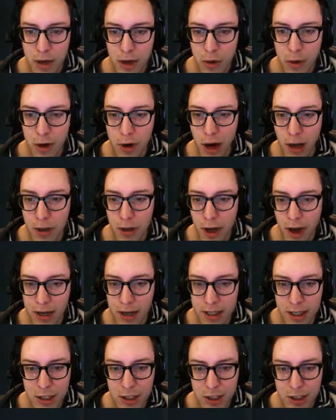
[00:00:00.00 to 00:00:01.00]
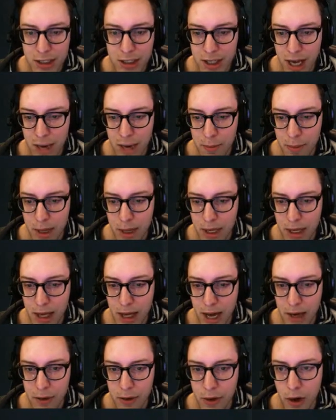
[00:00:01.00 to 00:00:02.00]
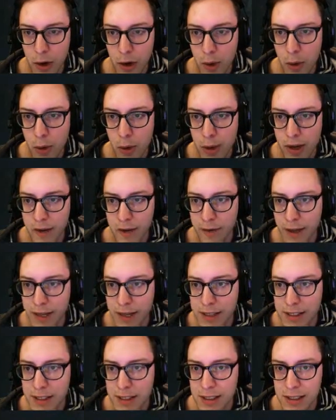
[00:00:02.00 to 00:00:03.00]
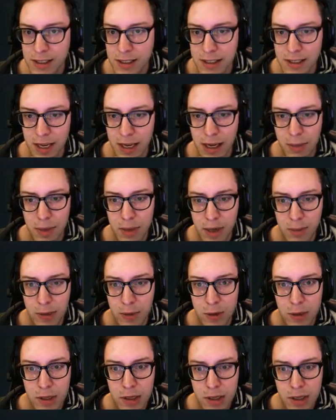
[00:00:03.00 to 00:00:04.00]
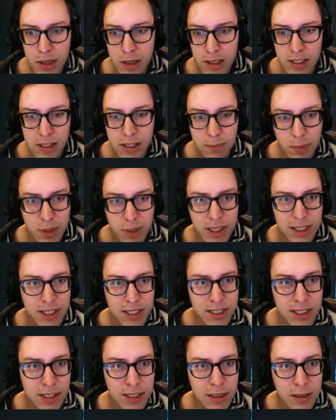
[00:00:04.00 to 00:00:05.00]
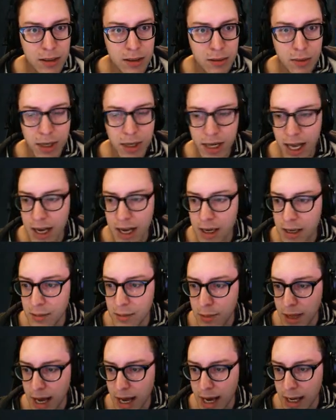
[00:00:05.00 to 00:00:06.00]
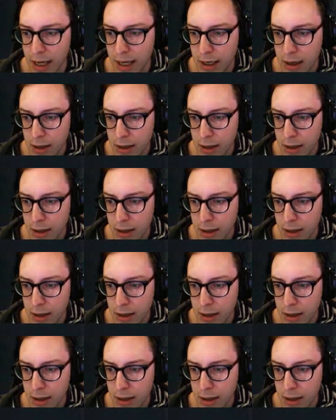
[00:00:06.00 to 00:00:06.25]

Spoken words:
We're not locked in just yet, but I don't know if that's second pickable. This is pretty decent, but again, in black.